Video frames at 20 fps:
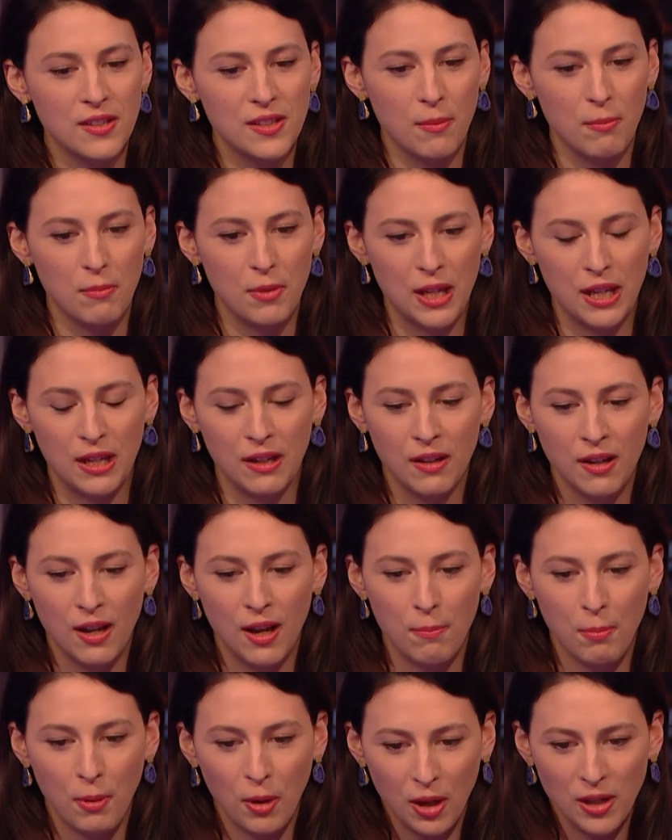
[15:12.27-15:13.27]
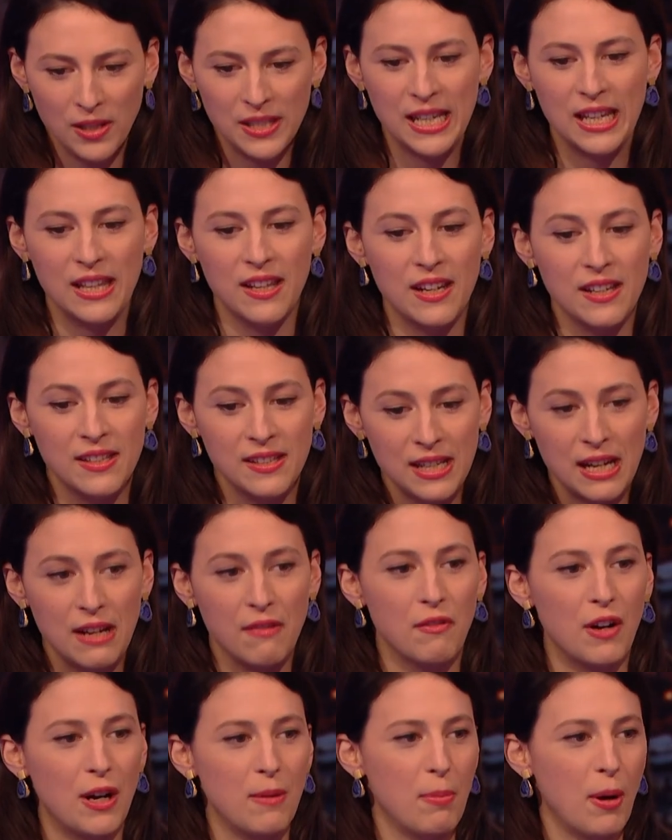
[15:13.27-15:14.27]
something, a policy that is
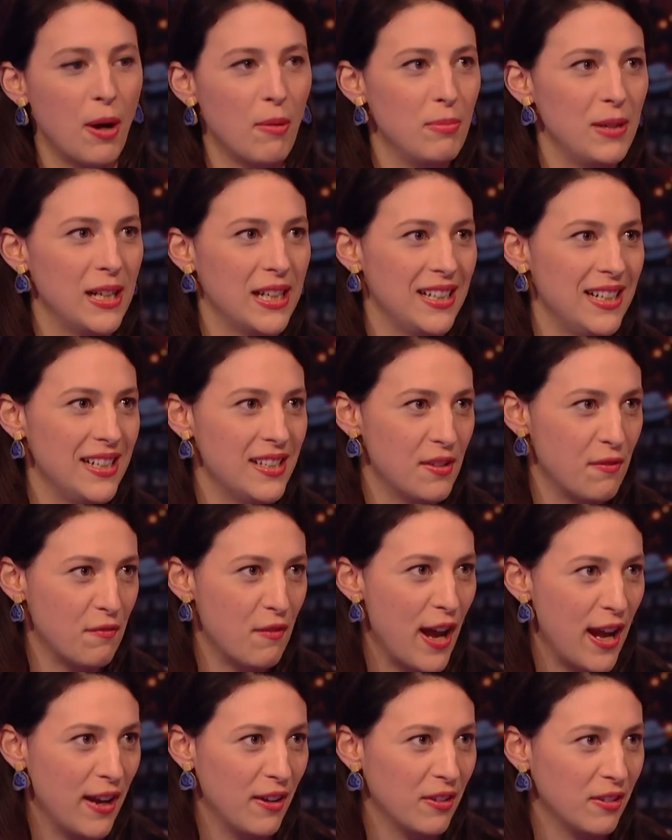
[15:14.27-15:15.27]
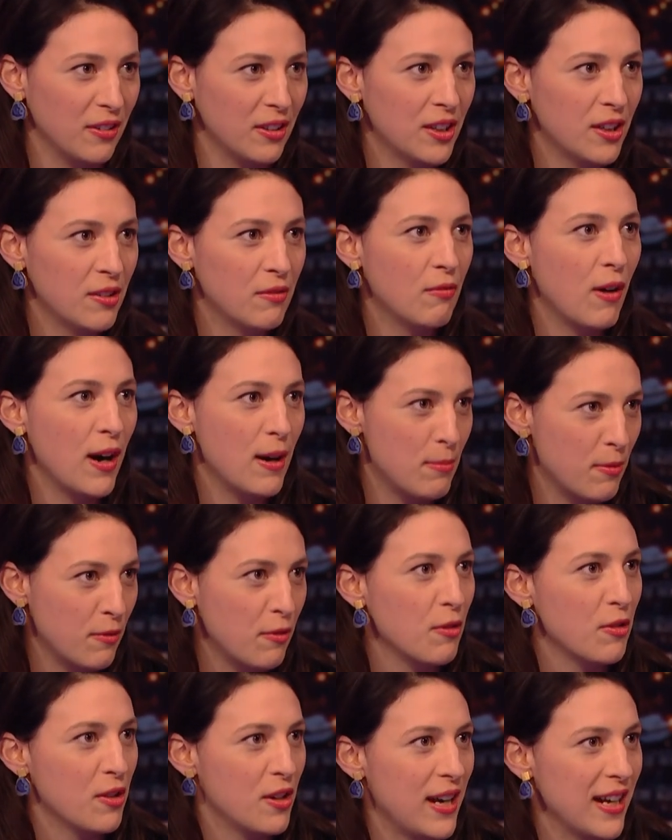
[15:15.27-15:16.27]
seen very publicly to fail right
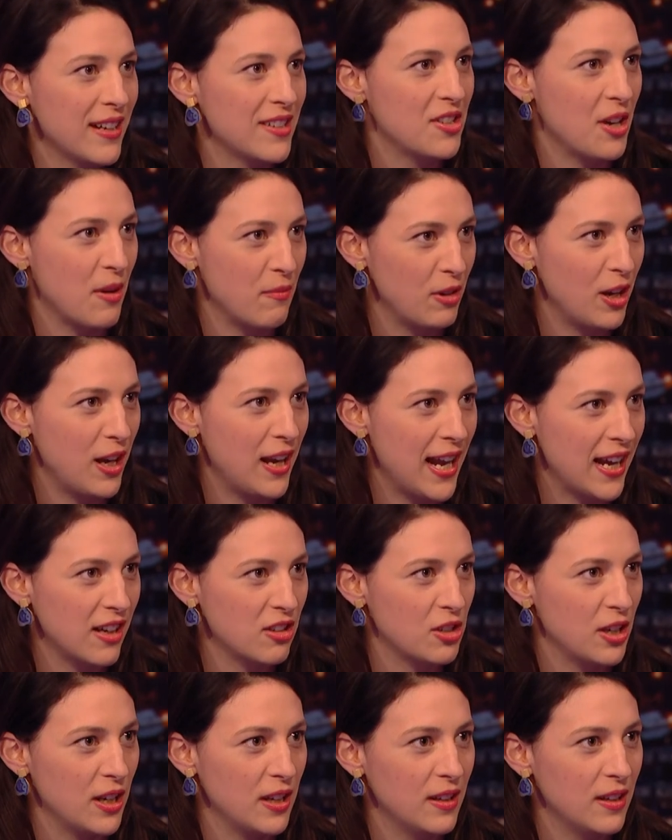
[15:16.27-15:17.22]
before the next general election.